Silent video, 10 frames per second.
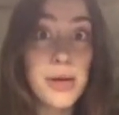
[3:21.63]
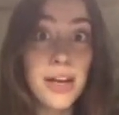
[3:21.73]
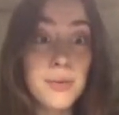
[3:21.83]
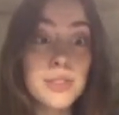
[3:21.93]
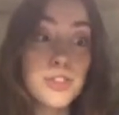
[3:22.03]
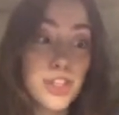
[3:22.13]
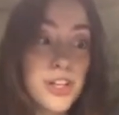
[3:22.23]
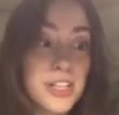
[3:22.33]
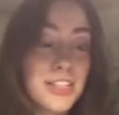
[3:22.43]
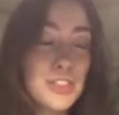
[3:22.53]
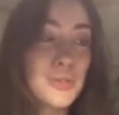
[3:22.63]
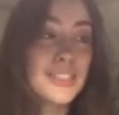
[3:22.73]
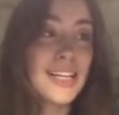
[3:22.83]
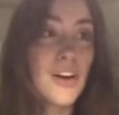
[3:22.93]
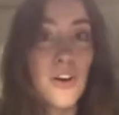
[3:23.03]
and I was sure that as soon
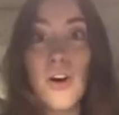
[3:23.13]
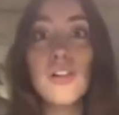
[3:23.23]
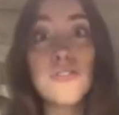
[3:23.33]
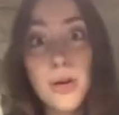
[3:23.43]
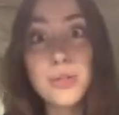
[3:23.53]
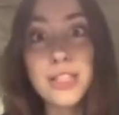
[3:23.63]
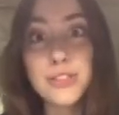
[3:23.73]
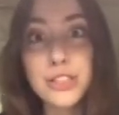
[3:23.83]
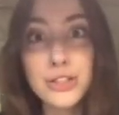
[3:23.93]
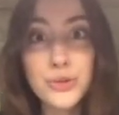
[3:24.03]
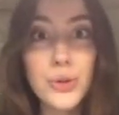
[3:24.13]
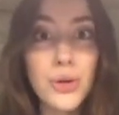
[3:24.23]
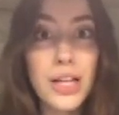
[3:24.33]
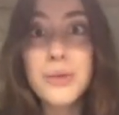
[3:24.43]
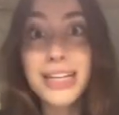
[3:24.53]
as I got all of those under
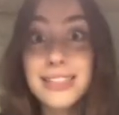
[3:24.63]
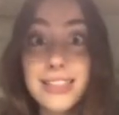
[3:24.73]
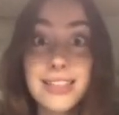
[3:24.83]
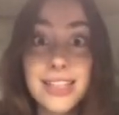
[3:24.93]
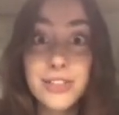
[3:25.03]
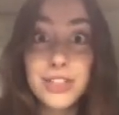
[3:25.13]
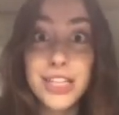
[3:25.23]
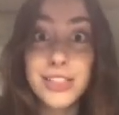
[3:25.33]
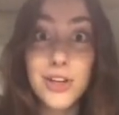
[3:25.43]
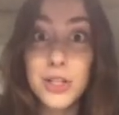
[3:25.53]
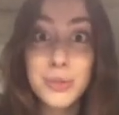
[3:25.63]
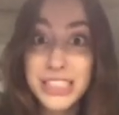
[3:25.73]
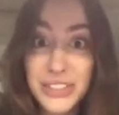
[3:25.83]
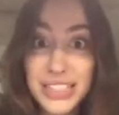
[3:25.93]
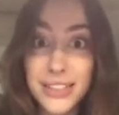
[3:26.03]
control, I would instantly understand all the
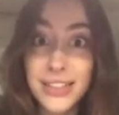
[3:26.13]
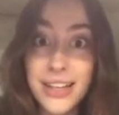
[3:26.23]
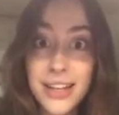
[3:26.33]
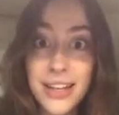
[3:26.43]
material.